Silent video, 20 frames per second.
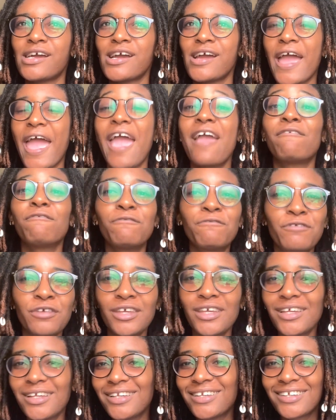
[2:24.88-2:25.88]

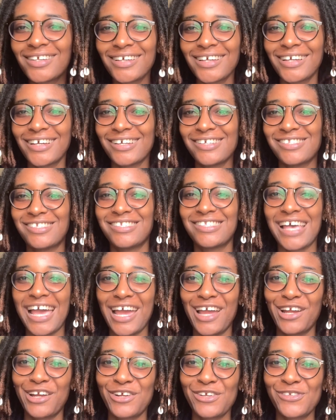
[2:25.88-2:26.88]
envied
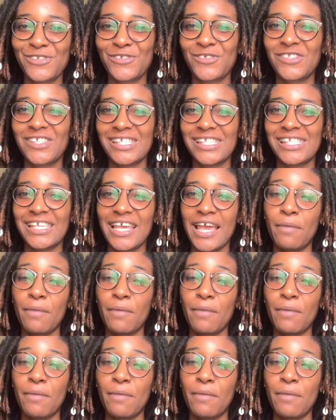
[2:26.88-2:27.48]
designers, so to say.